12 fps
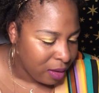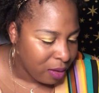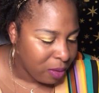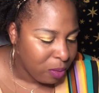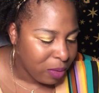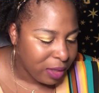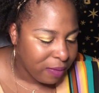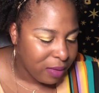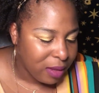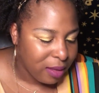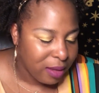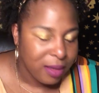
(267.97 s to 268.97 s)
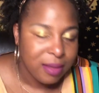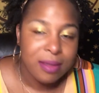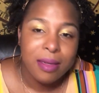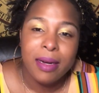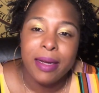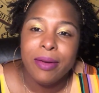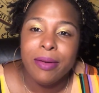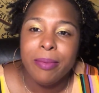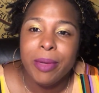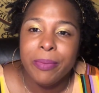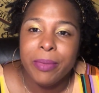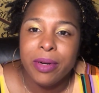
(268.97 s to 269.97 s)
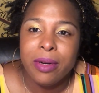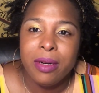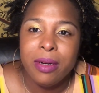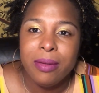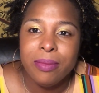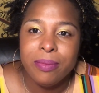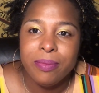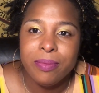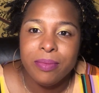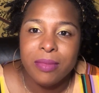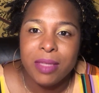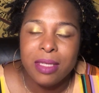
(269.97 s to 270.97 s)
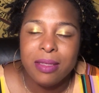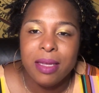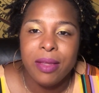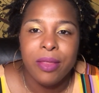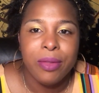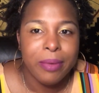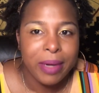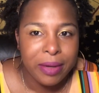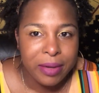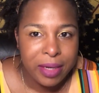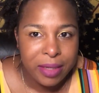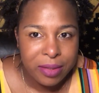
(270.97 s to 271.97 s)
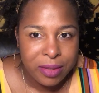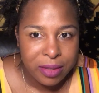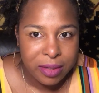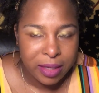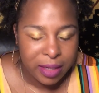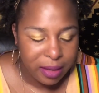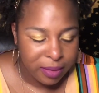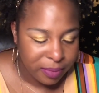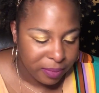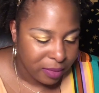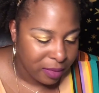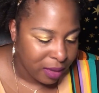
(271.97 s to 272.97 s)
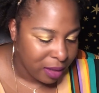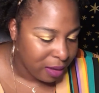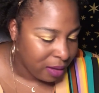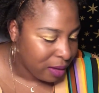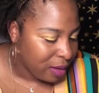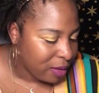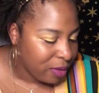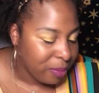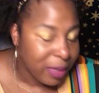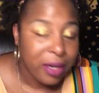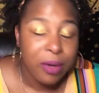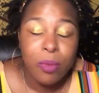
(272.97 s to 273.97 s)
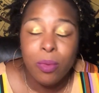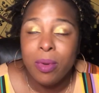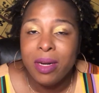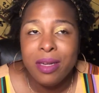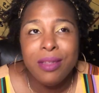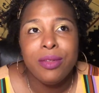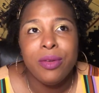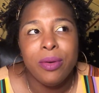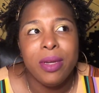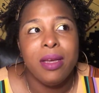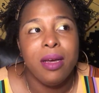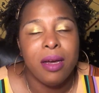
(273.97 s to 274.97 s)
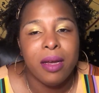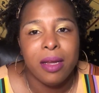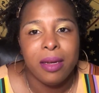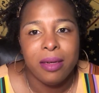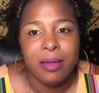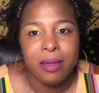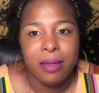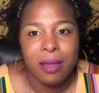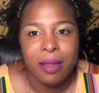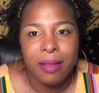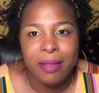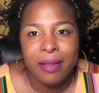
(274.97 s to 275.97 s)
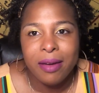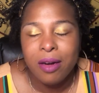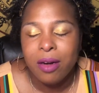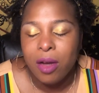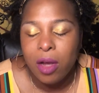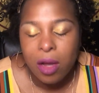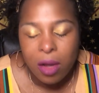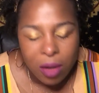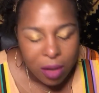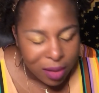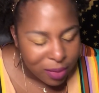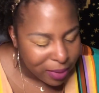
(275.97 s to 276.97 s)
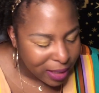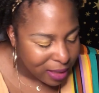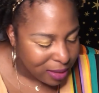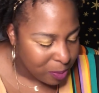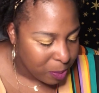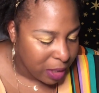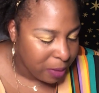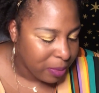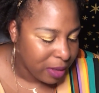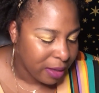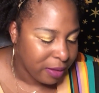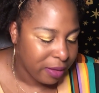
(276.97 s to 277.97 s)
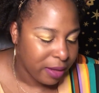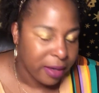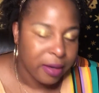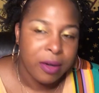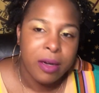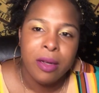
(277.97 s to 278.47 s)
One of the things that I remembered is that throughout history, no matter what is going on, there are always people out there